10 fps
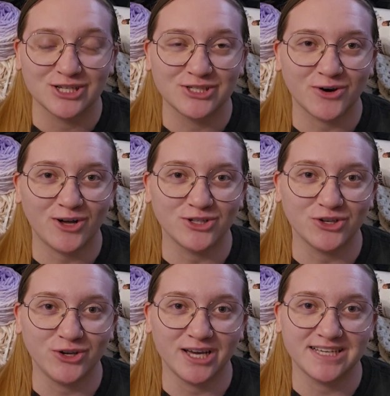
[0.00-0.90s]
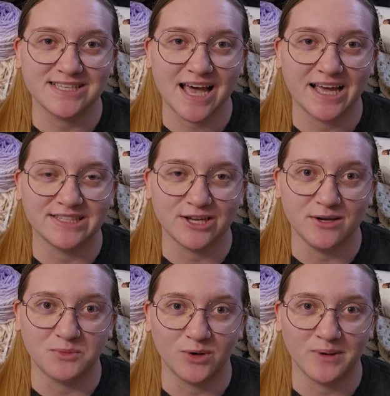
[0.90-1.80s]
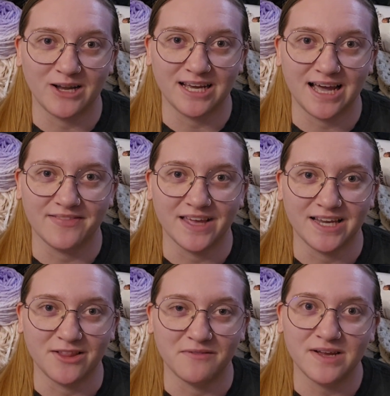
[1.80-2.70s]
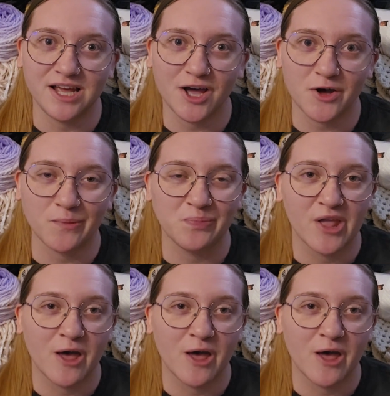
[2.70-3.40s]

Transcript: So I'll show you guys that and tell you more about it at the end of the video,